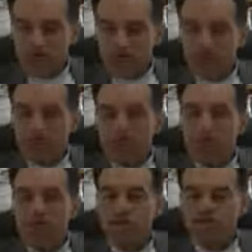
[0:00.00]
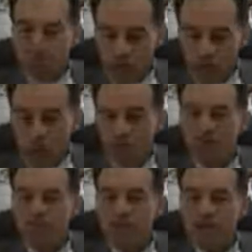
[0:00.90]
goods and can't afford to buy
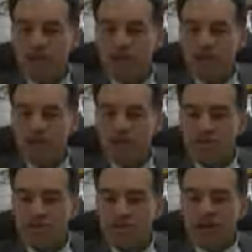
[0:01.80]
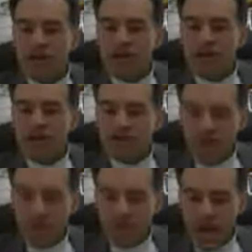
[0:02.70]
as many Chinese goods, that
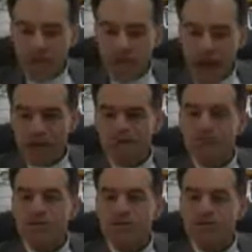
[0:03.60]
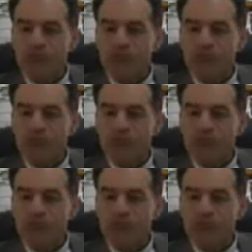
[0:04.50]
may not matter as much to